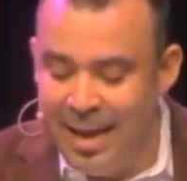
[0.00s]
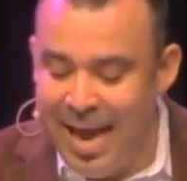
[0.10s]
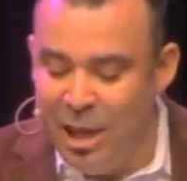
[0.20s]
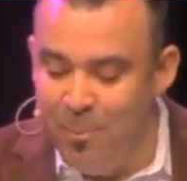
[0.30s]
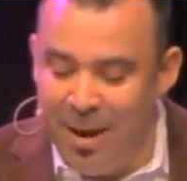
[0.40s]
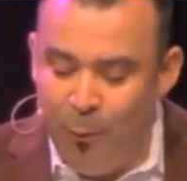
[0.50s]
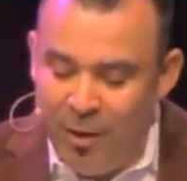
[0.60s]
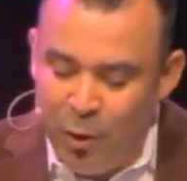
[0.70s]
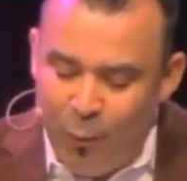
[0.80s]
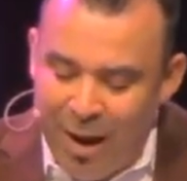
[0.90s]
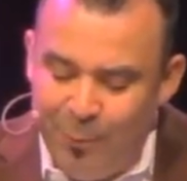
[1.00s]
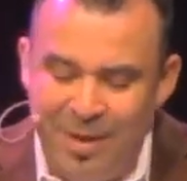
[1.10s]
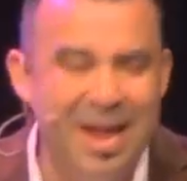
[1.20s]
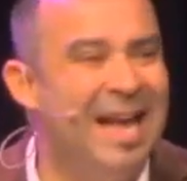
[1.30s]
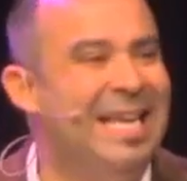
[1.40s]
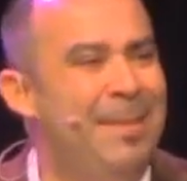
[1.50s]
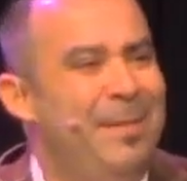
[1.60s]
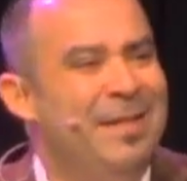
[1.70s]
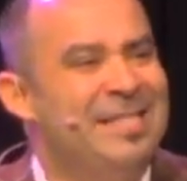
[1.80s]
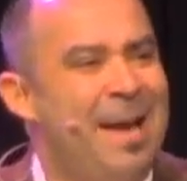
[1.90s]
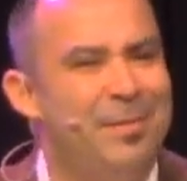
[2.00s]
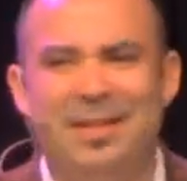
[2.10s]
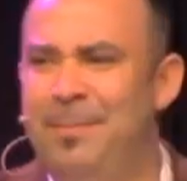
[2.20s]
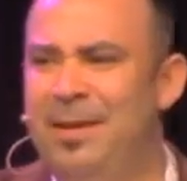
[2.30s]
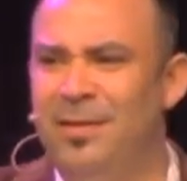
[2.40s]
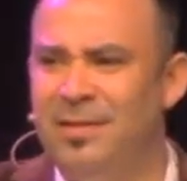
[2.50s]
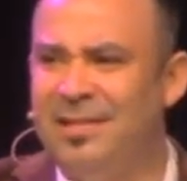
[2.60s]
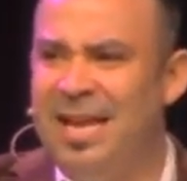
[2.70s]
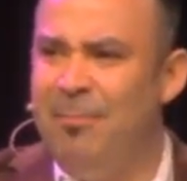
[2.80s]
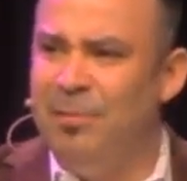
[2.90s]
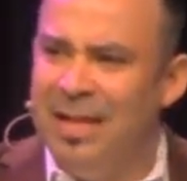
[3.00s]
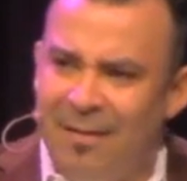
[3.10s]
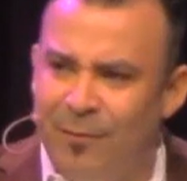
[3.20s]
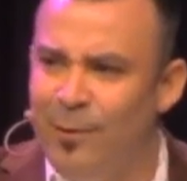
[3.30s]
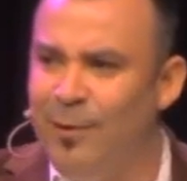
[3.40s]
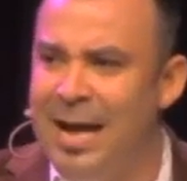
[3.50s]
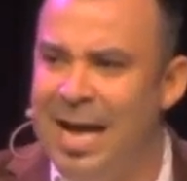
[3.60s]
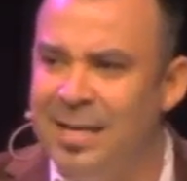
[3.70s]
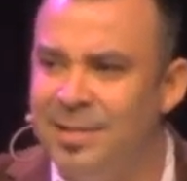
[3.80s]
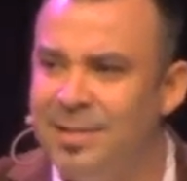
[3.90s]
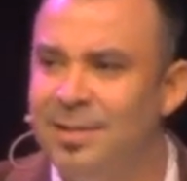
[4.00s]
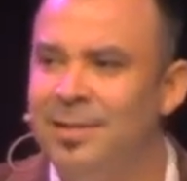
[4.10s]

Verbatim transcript: And you might wonder, why would not keeping the Sabbath day be on the same level as